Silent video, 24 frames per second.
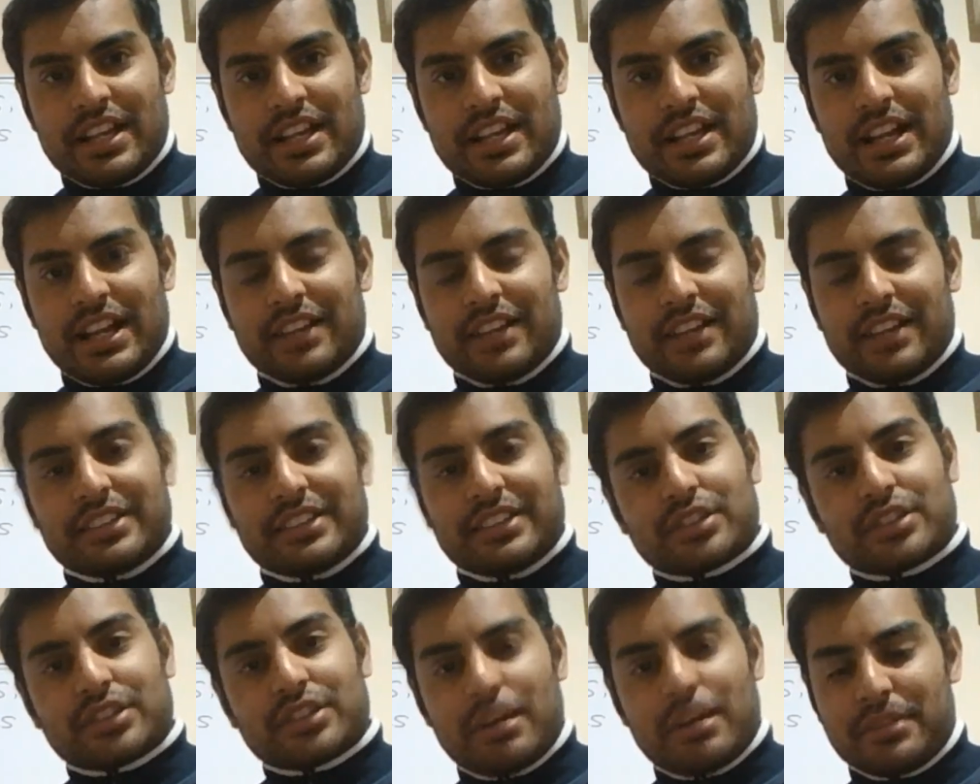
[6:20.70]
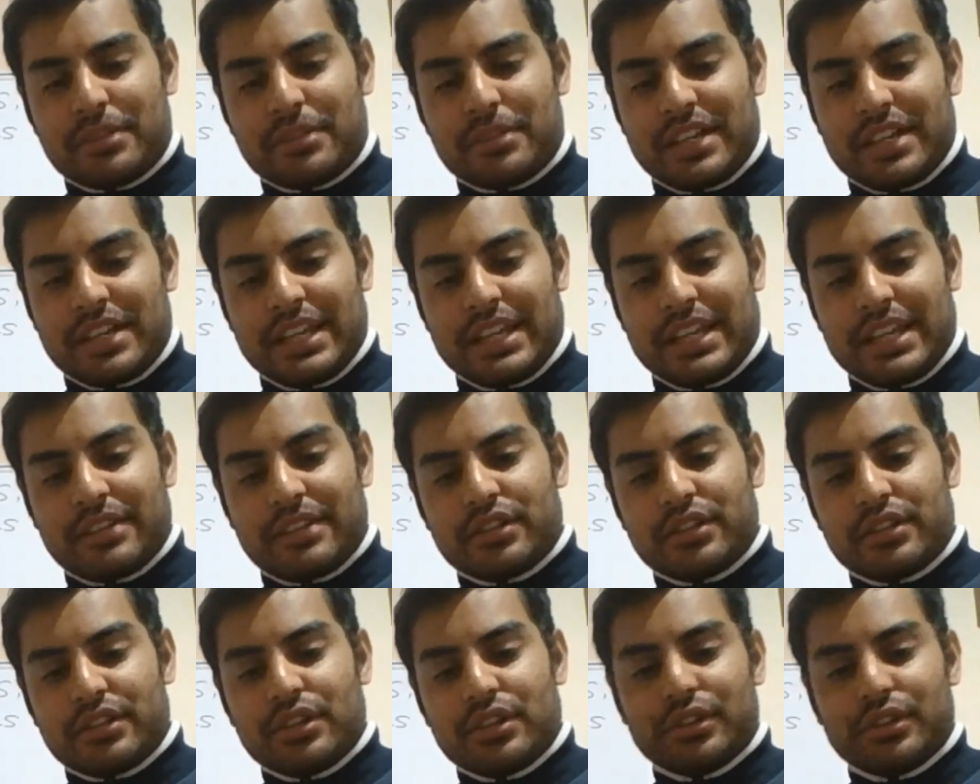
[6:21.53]
and it's commonly
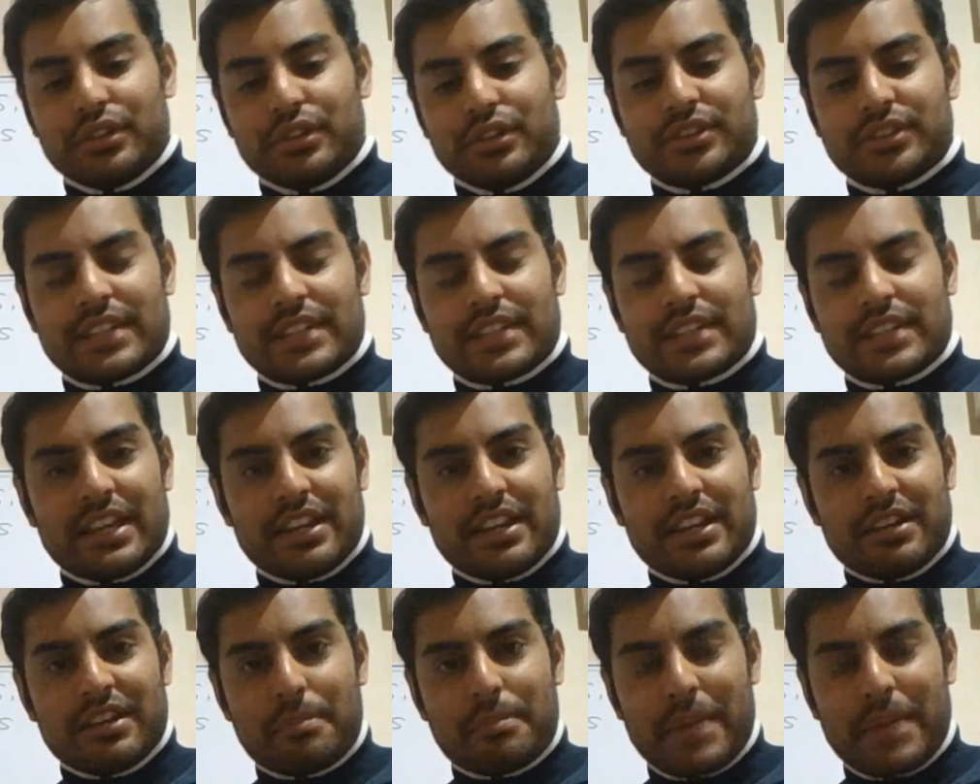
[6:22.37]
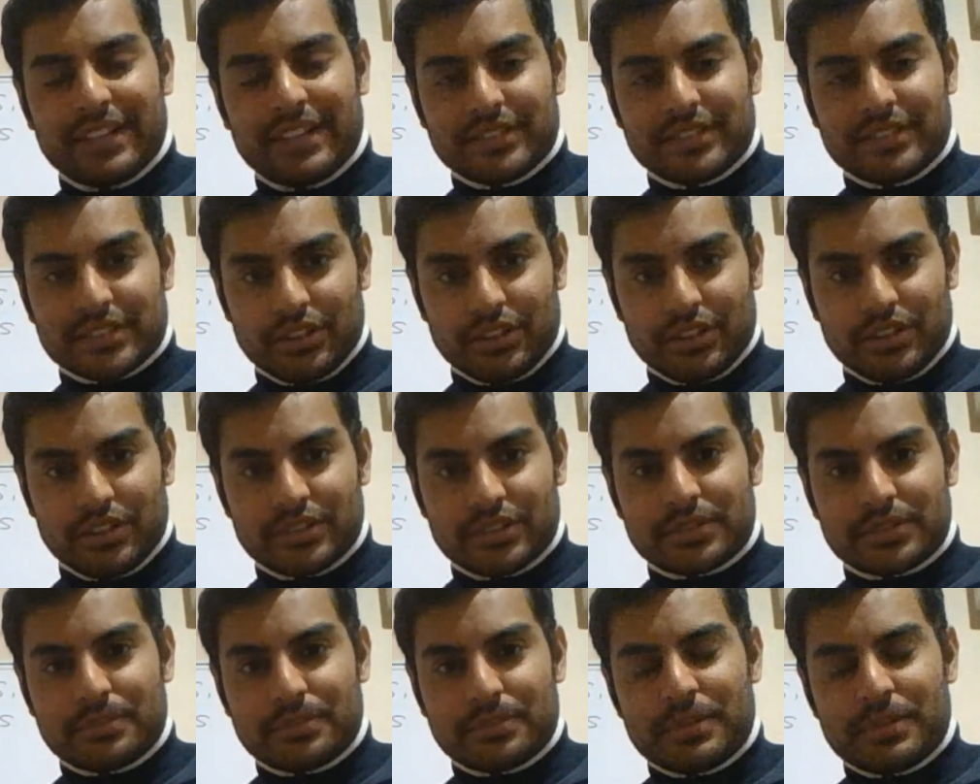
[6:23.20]
used in pencils.